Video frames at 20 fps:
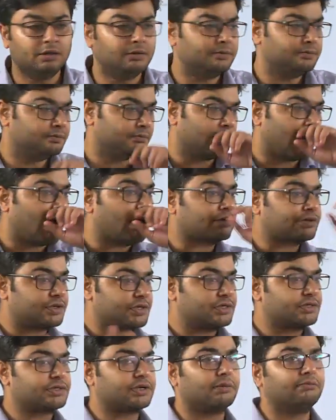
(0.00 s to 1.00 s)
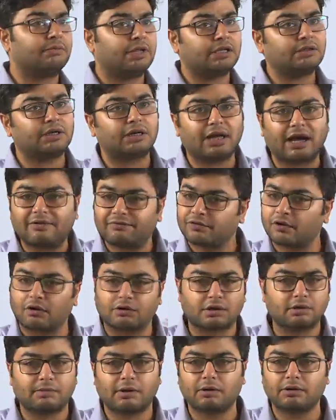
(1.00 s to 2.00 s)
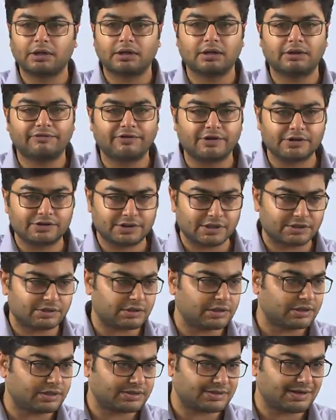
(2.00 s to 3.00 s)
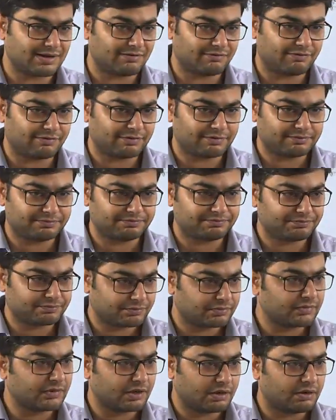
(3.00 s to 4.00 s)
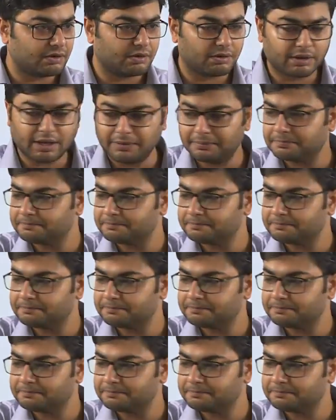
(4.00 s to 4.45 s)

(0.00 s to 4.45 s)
Marks is something that I have talked about in the first session itself. Okay.